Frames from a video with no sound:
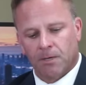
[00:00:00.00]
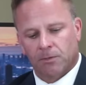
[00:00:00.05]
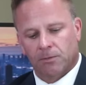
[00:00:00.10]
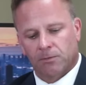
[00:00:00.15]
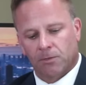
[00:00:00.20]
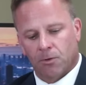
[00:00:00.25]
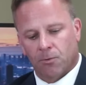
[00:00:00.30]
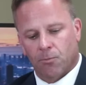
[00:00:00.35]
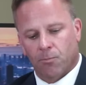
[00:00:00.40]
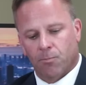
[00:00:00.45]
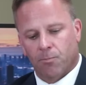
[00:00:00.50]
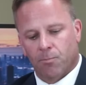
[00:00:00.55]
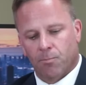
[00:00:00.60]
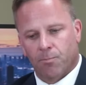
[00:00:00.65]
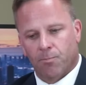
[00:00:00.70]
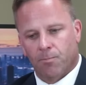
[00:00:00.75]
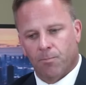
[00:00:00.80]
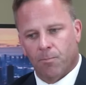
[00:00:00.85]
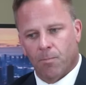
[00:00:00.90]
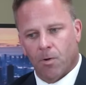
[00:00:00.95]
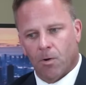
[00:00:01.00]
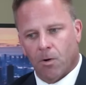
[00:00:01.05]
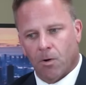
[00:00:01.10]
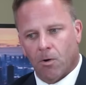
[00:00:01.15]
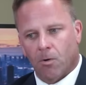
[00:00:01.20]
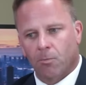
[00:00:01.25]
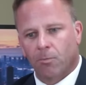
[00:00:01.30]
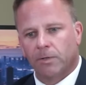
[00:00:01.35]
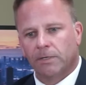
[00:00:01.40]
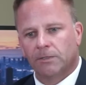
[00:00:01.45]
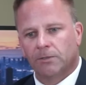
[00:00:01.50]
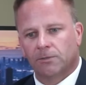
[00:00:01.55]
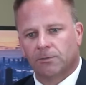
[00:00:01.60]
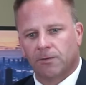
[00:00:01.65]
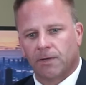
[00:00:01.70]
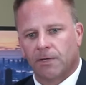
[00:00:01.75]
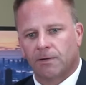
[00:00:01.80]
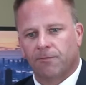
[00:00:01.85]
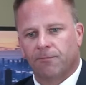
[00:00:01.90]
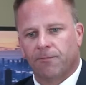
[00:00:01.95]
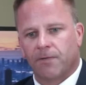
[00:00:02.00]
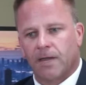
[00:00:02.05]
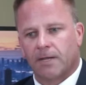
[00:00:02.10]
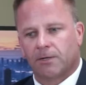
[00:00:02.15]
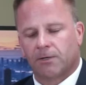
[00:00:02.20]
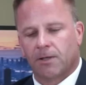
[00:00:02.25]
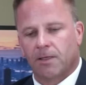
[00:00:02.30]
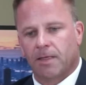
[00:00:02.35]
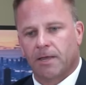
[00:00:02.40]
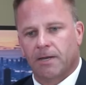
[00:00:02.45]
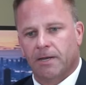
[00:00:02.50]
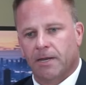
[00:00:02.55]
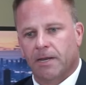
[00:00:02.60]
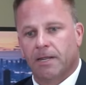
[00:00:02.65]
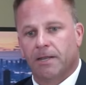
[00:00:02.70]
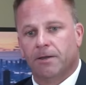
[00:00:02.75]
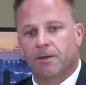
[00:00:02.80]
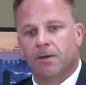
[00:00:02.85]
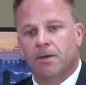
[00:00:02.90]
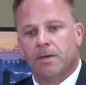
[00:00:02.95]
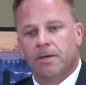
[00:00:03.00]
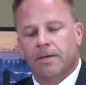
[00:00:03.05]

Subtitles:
So always try to factor that in.